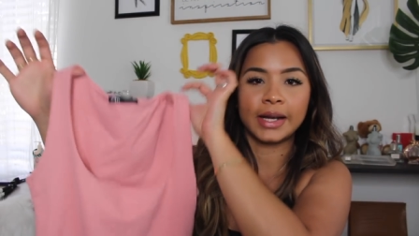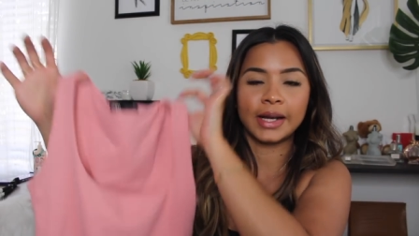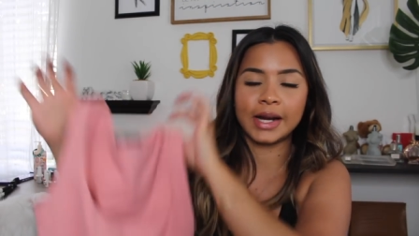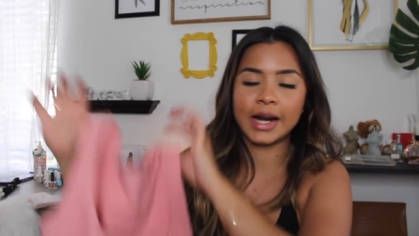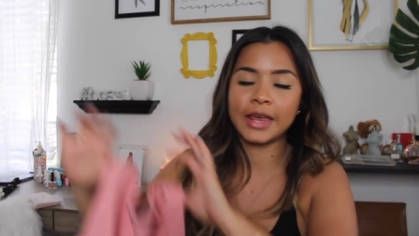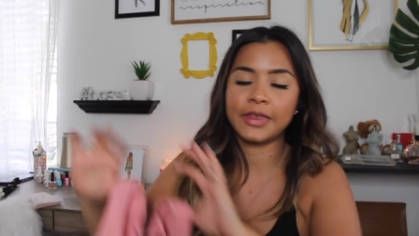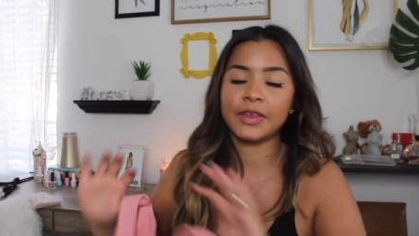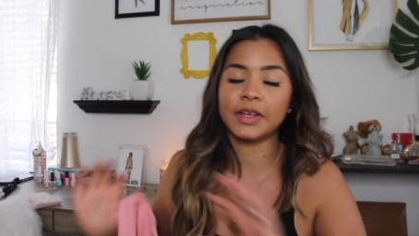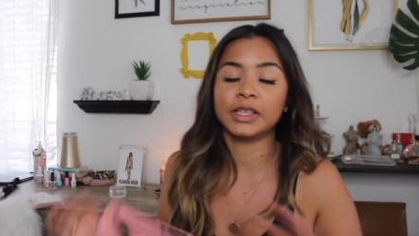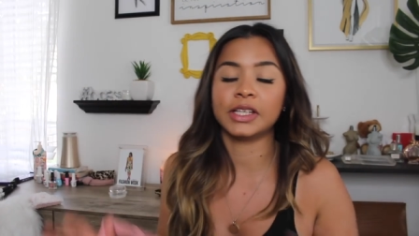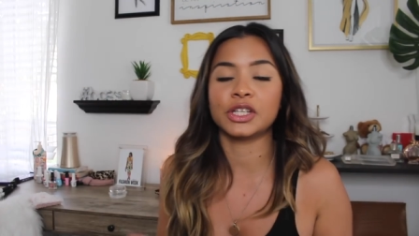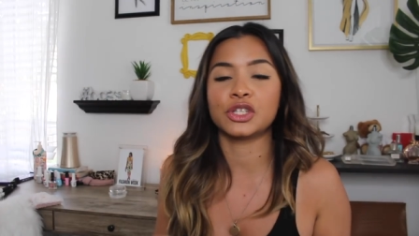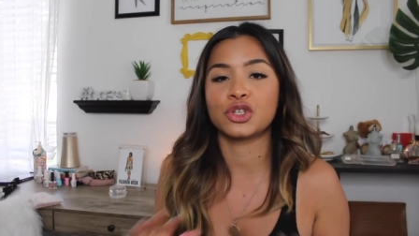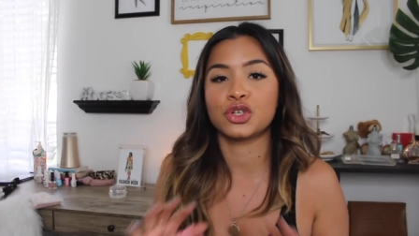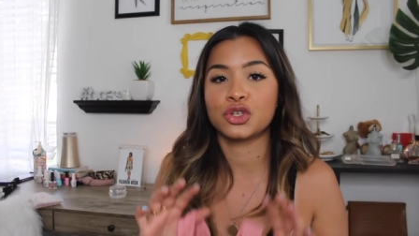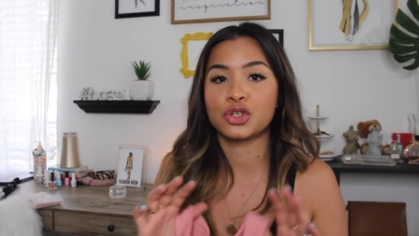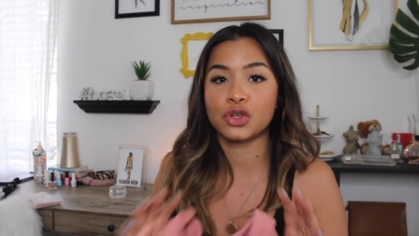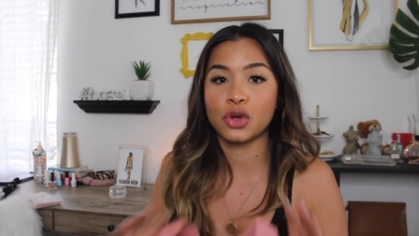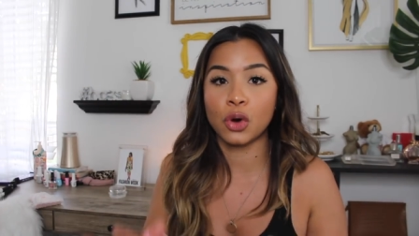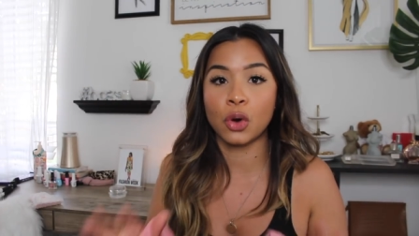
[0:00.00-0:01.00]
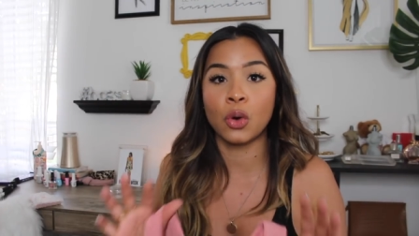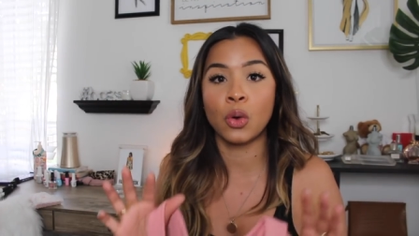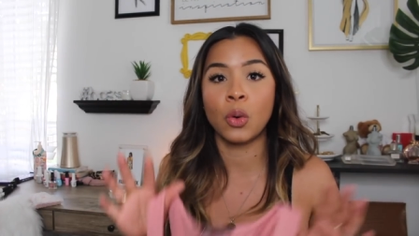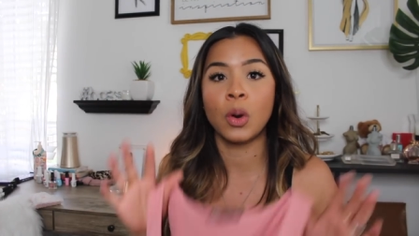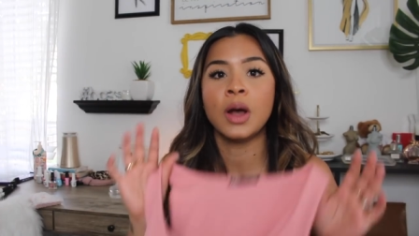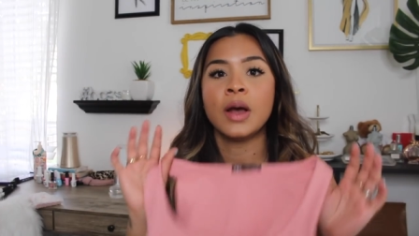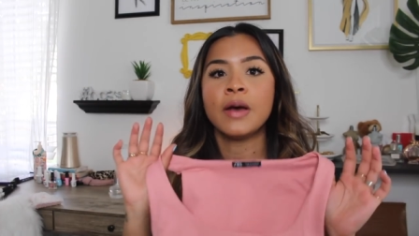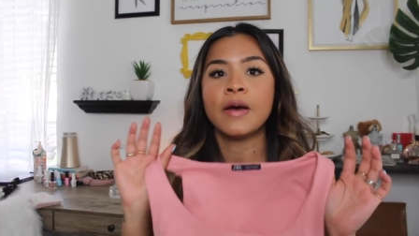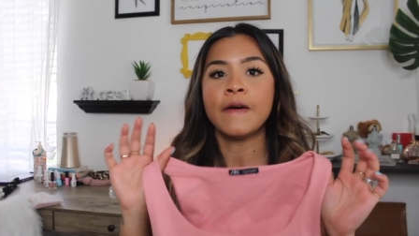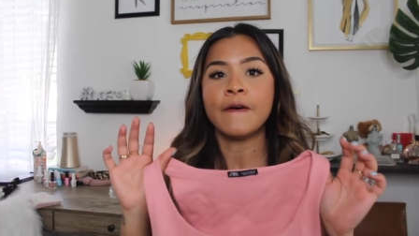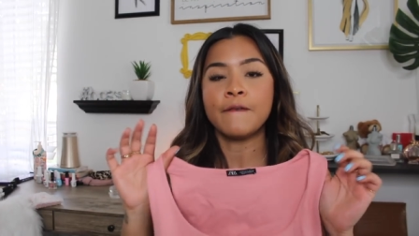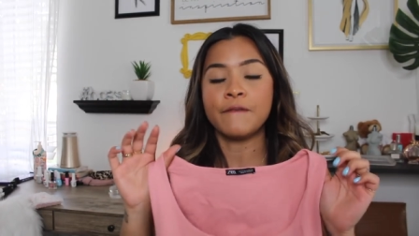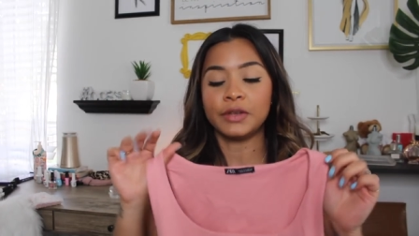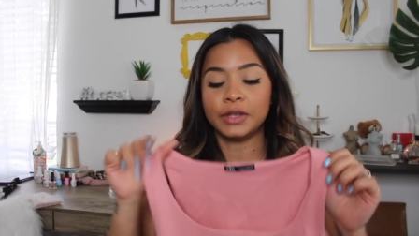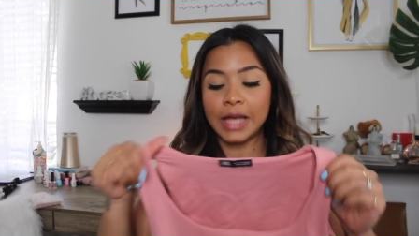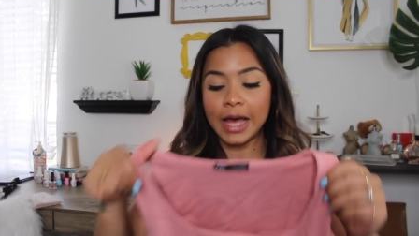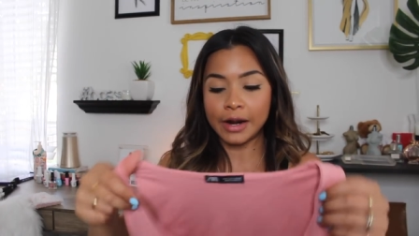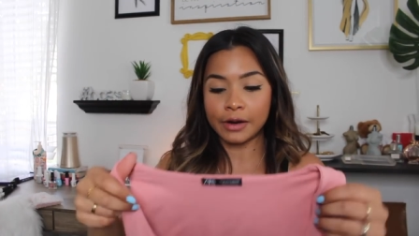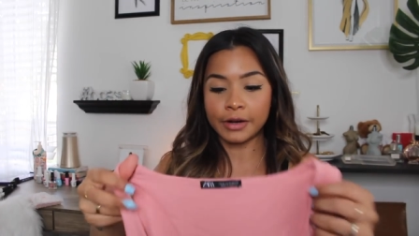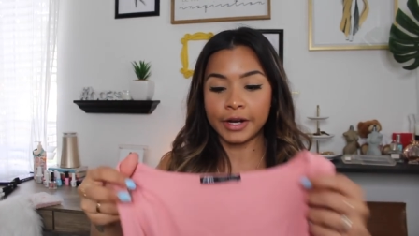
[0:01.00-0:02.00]
and I think that's so
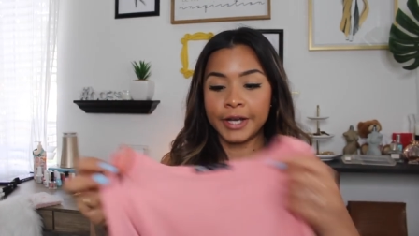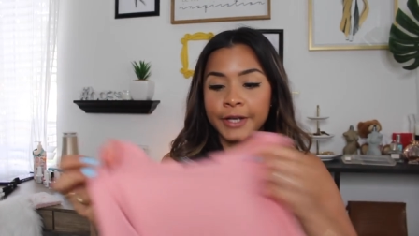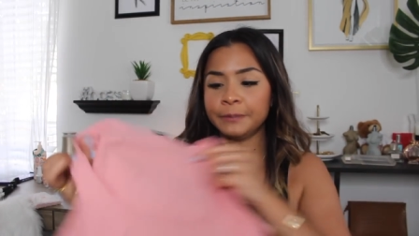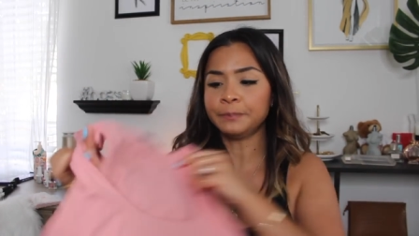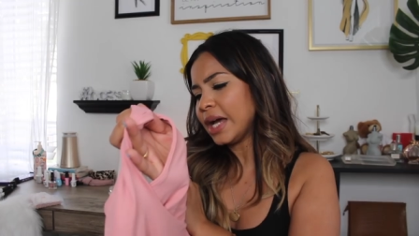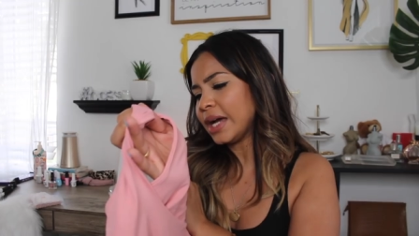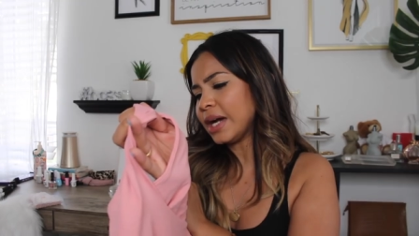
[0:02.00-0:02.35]
flattering.